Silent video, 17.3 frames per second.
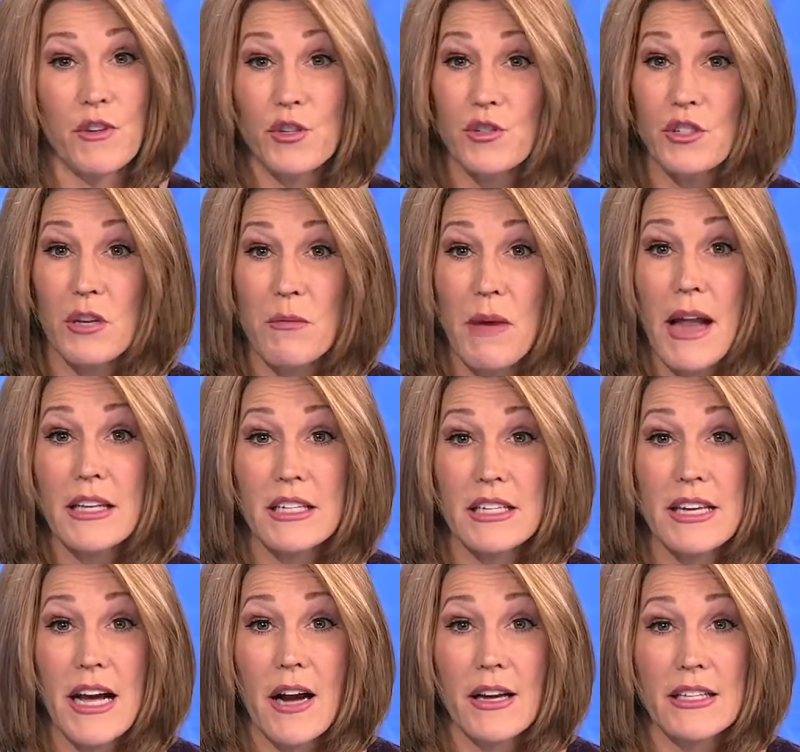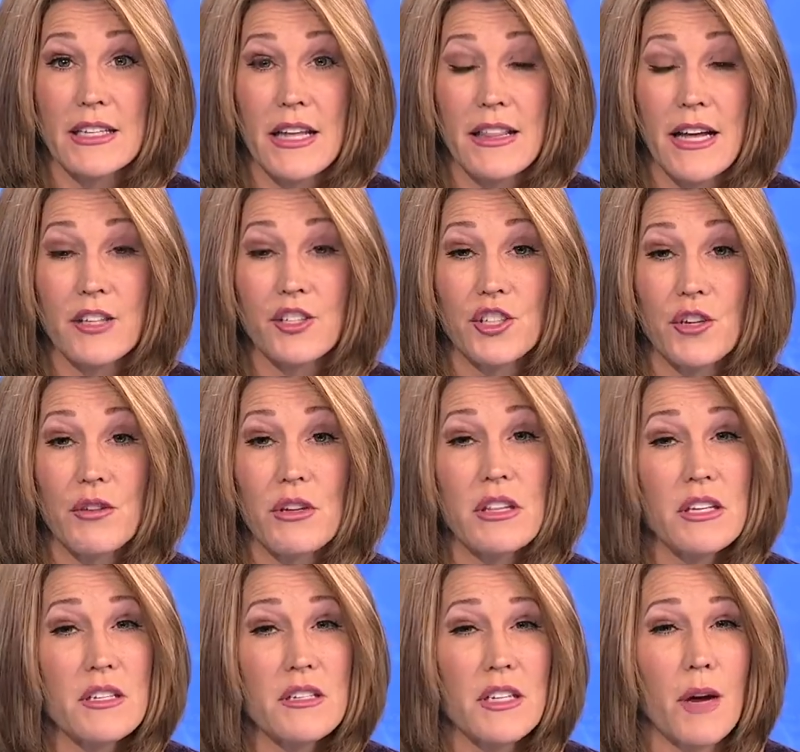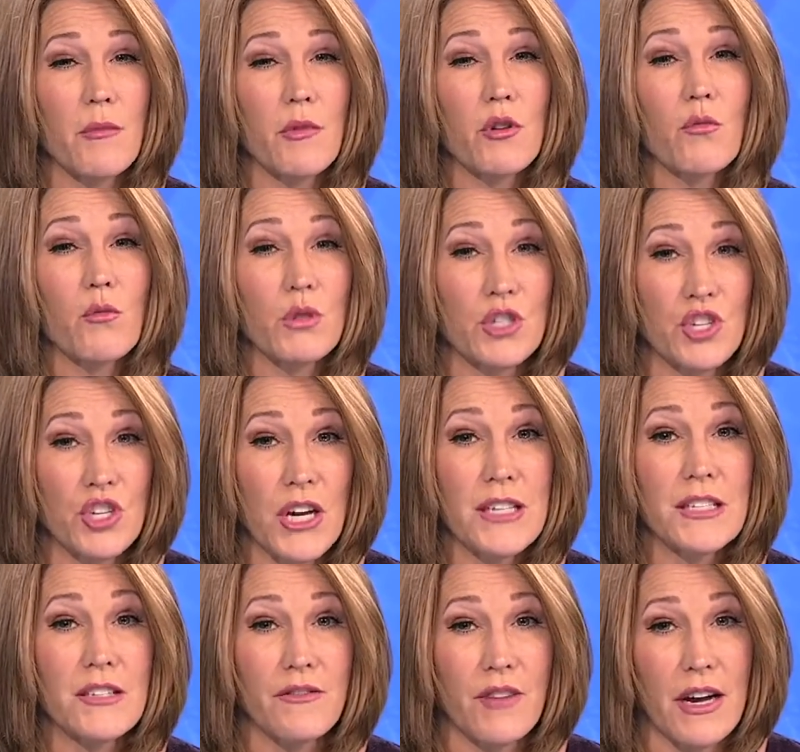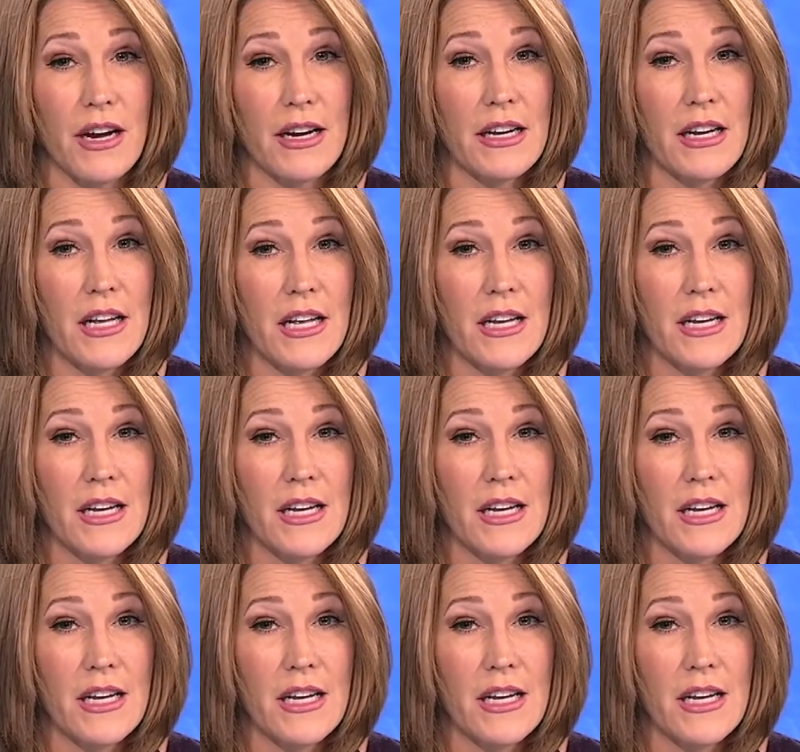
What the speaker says: Officials in Madison County say that shooting this summer was justified.